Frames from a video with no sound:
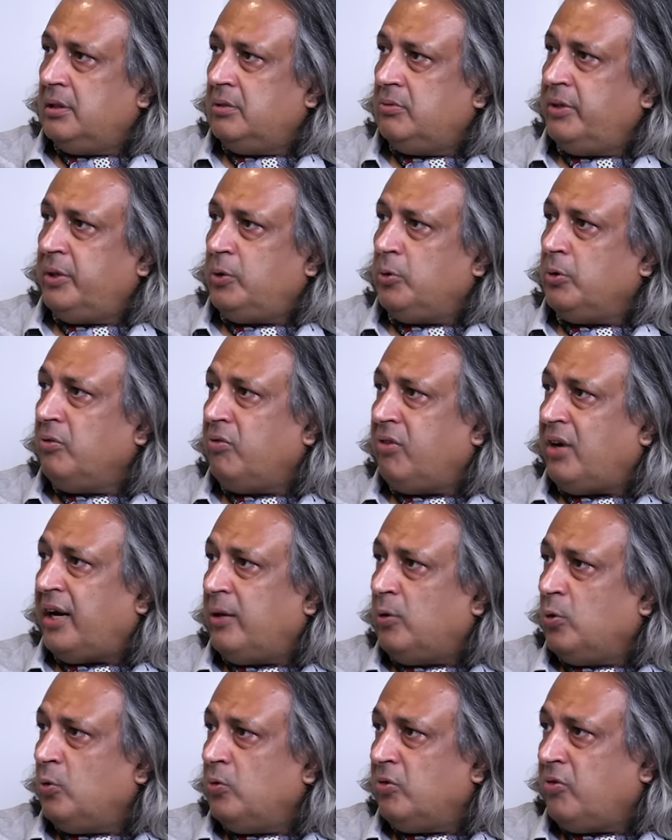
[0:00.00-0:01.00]
We couldn't
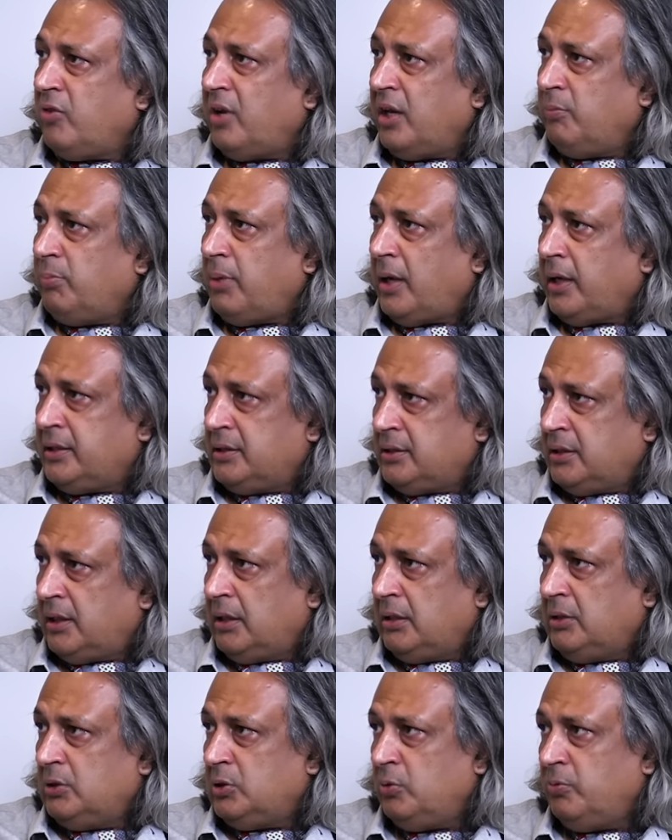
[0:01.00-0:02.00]
fly over
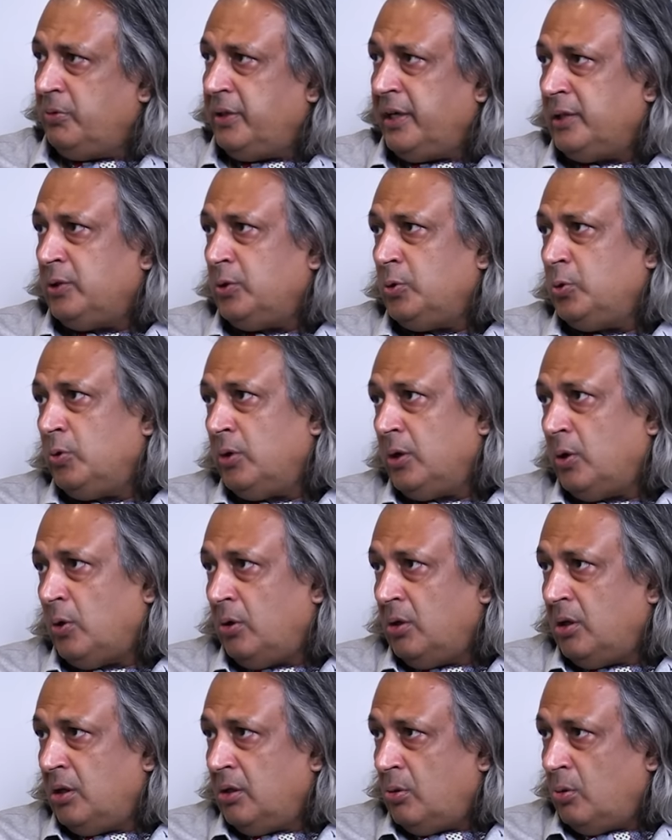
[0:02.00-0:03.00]
Pakistan. So yes. we had to do a
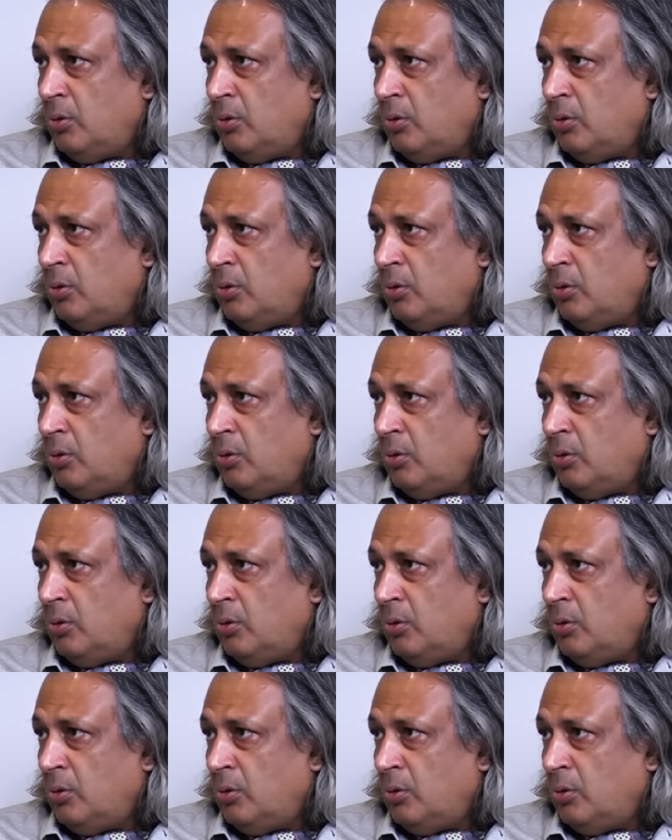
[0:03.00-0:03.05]
longer